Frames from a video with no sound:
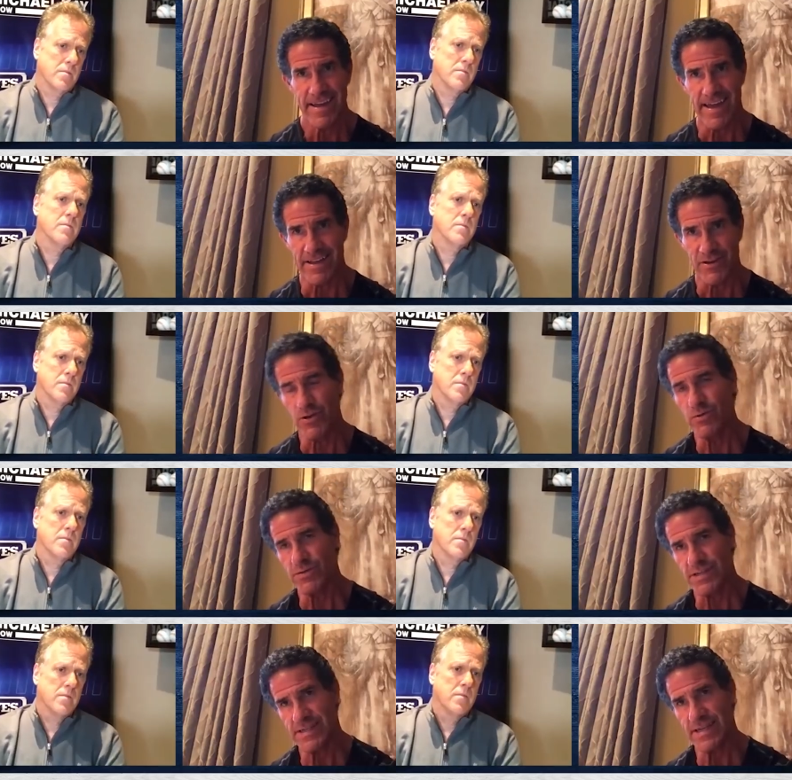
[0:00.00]
Speaker 1: and you
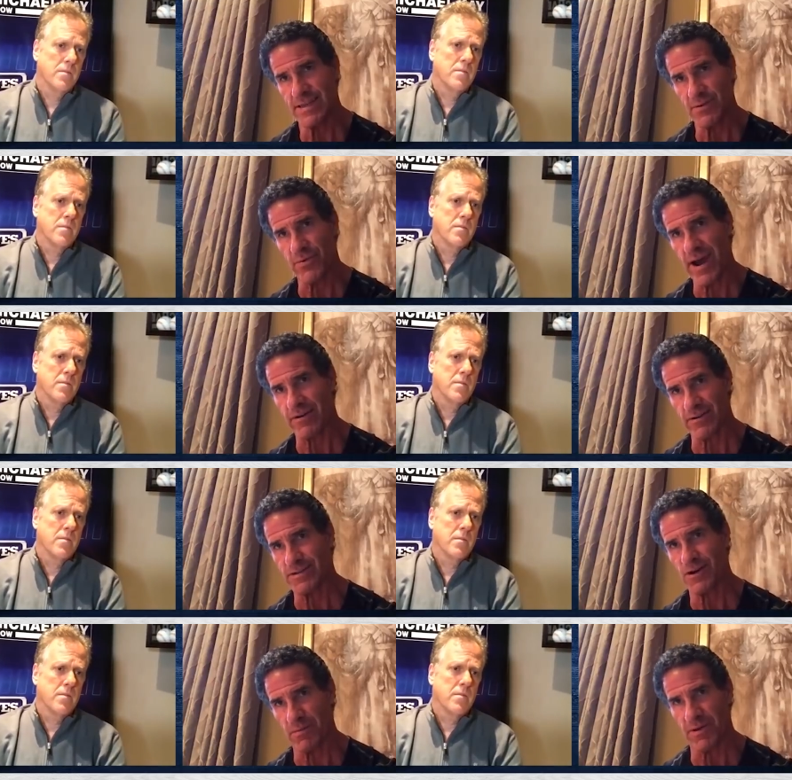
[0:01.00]
see the records
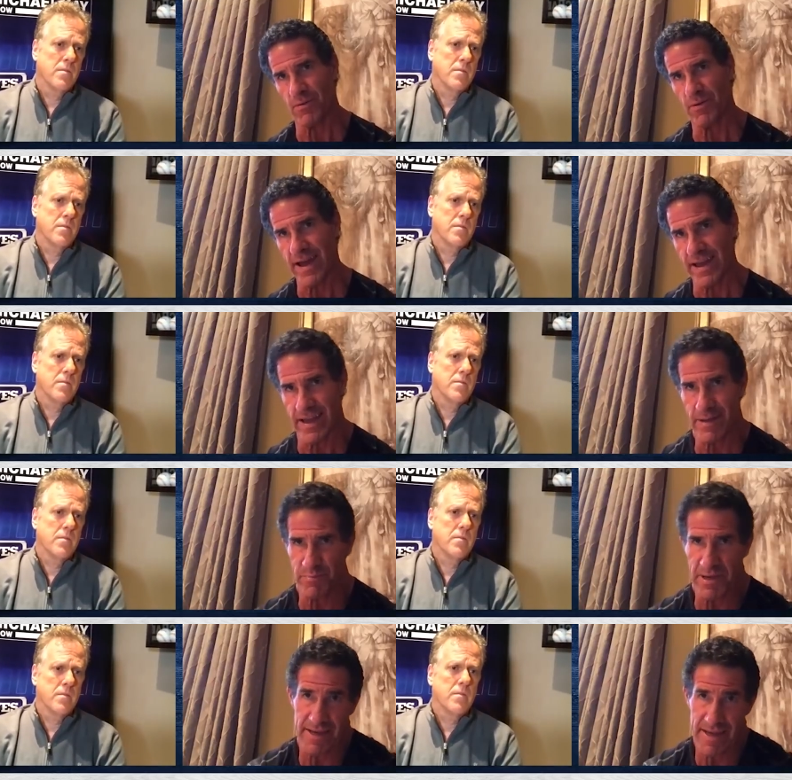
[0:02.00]
home and away in
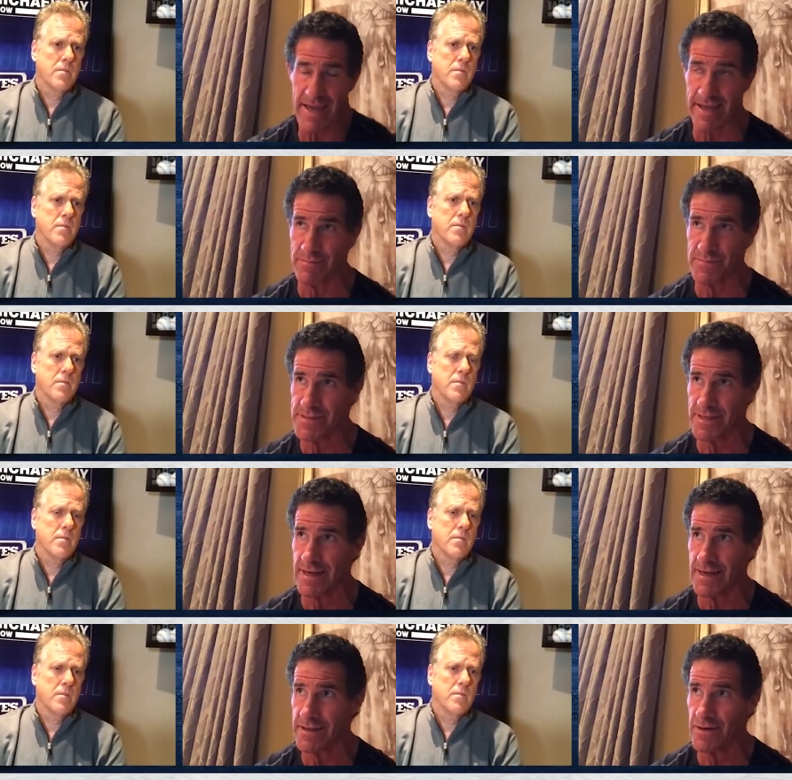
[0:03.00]
big games,
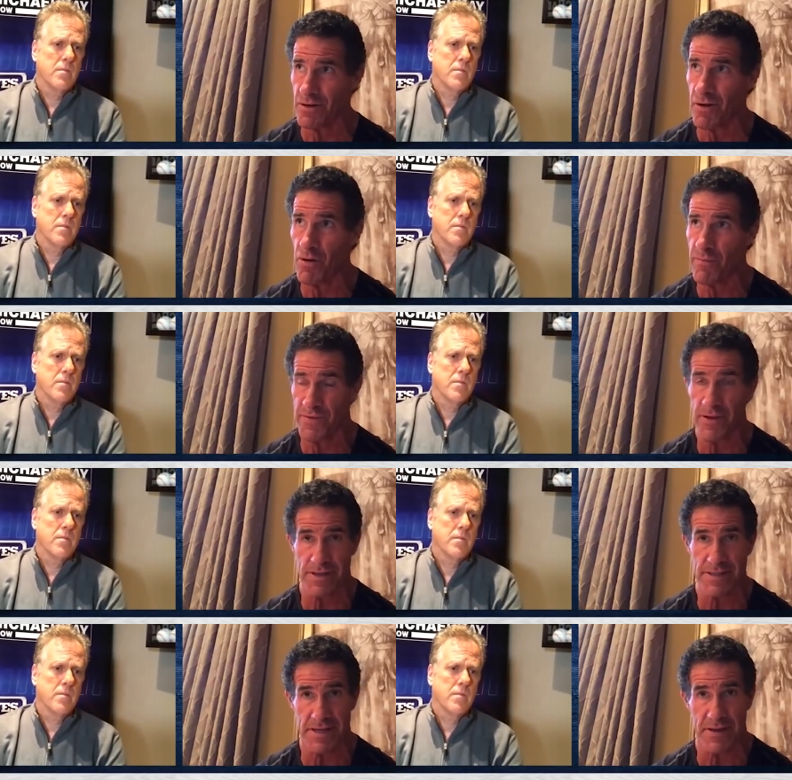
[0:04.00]
uh, you know, home field
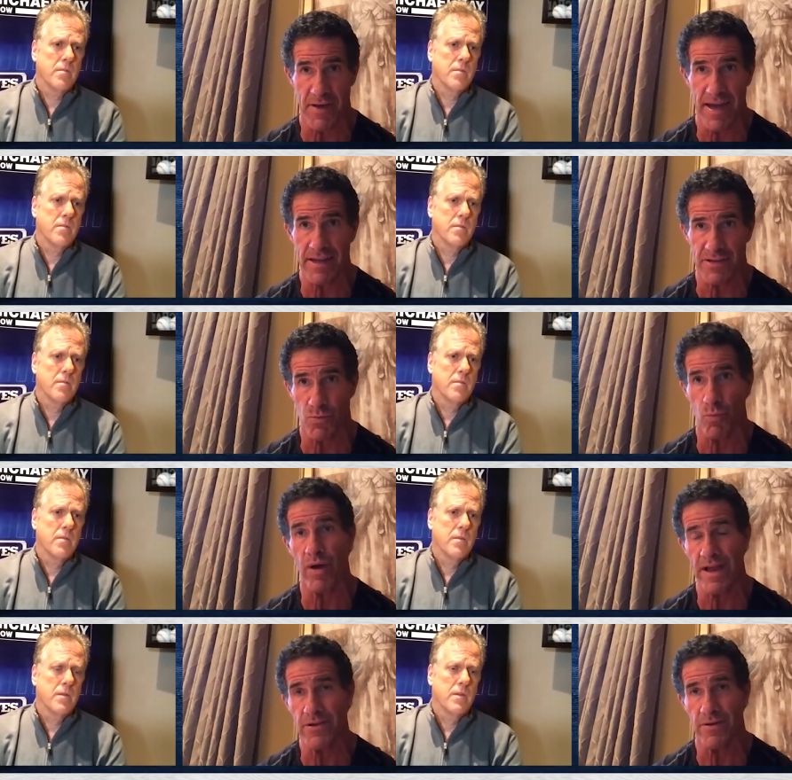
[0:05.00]
is an advantage
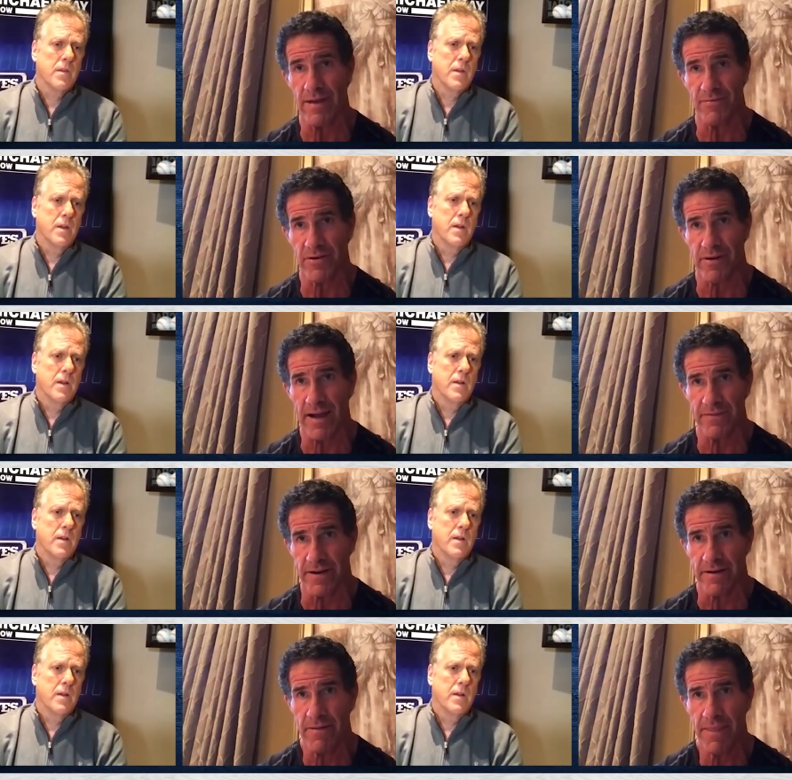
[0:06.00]
Speaker 2: when you have your crowd
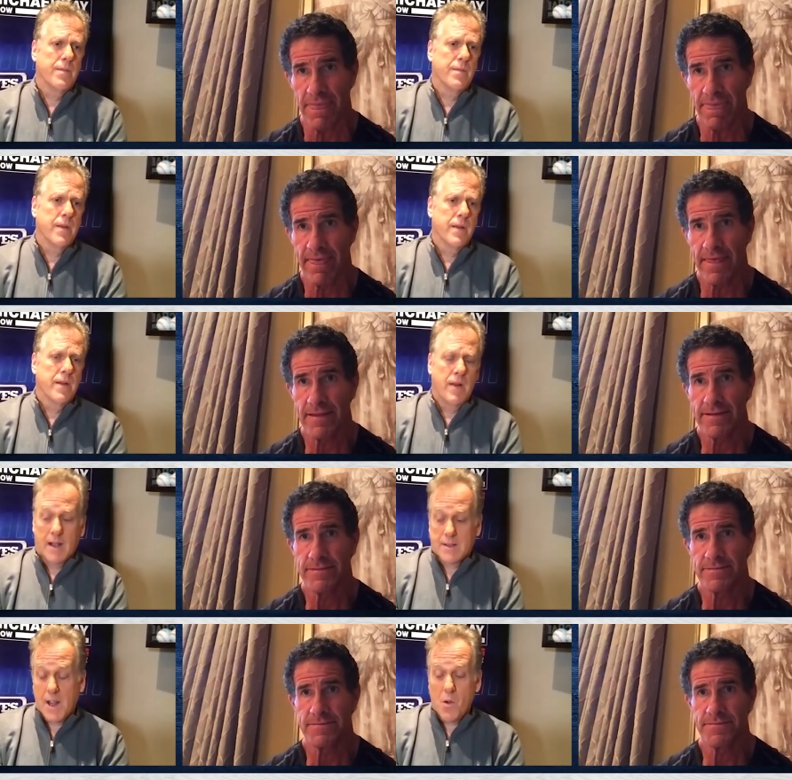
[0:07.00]
there. I'll
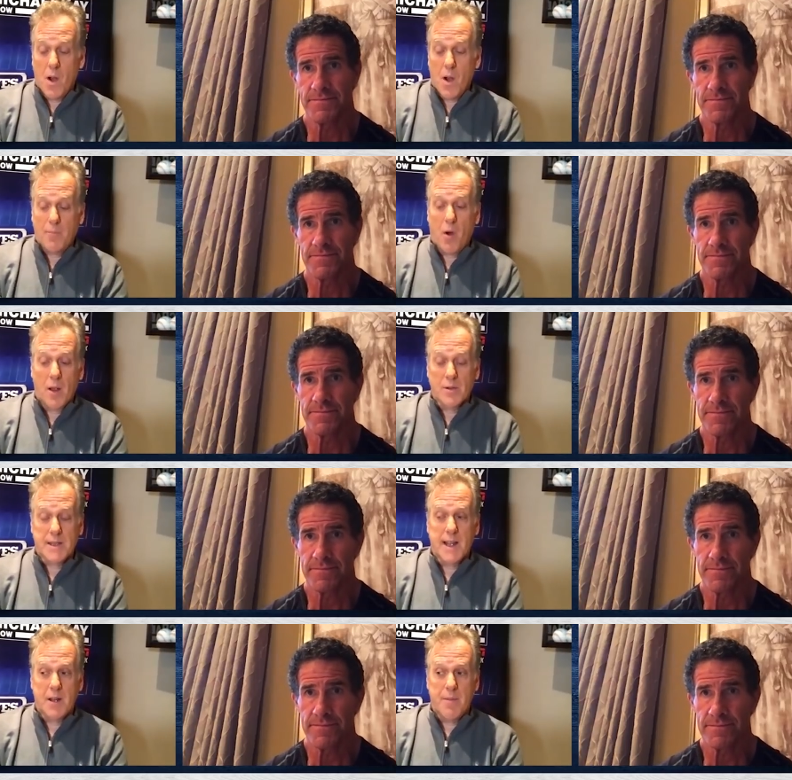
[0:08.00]
tell you what, Paul, I was
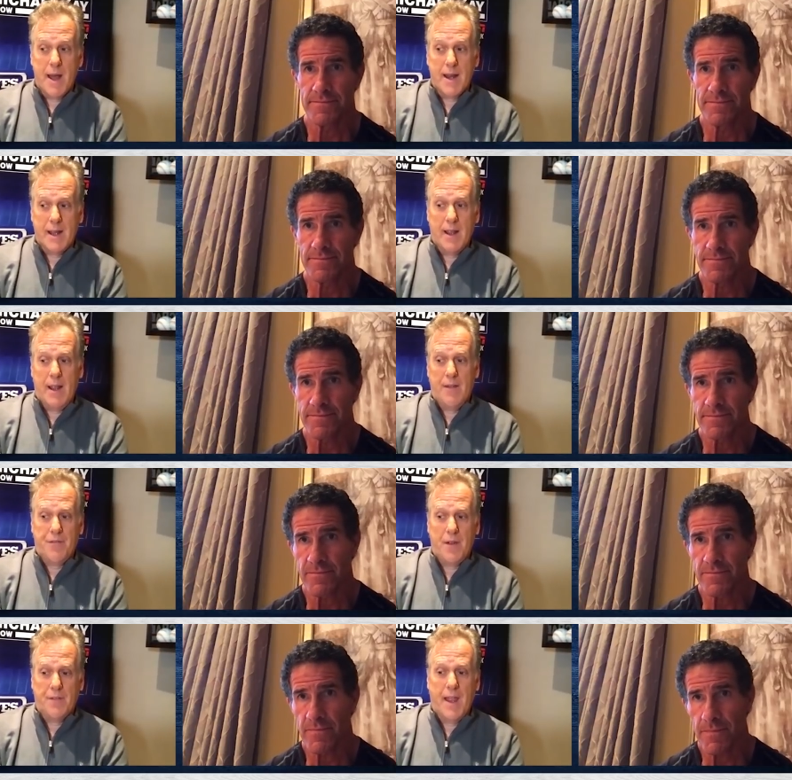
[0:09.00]
thinking about it. If,
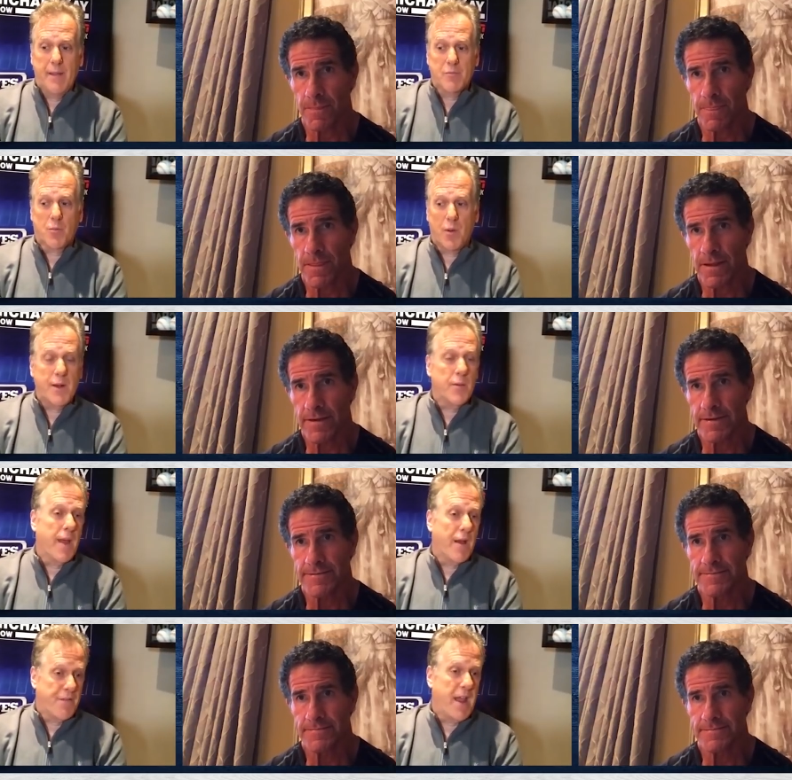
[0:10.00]
if games are played
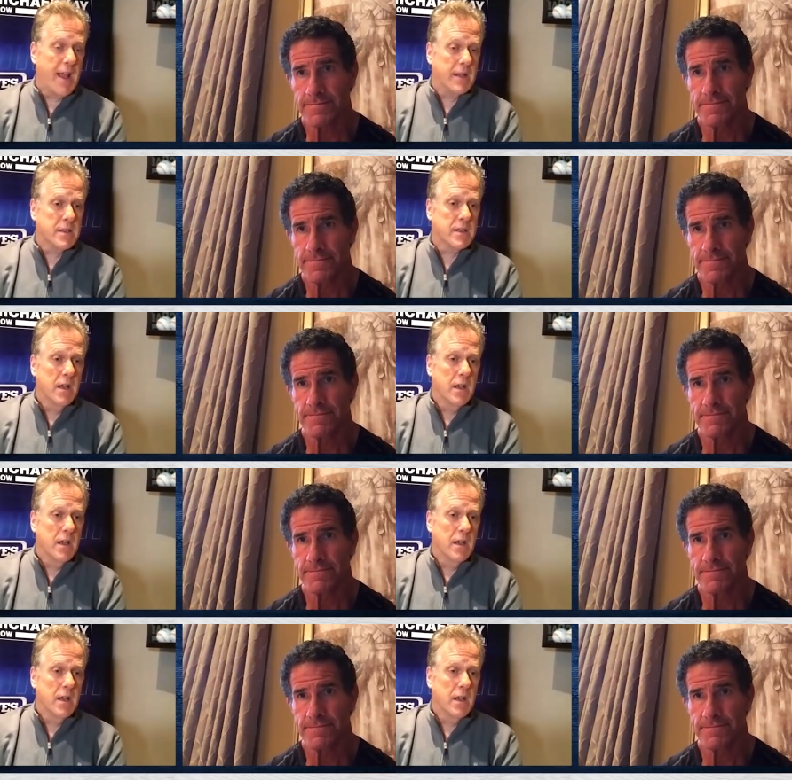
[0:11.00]
without fans,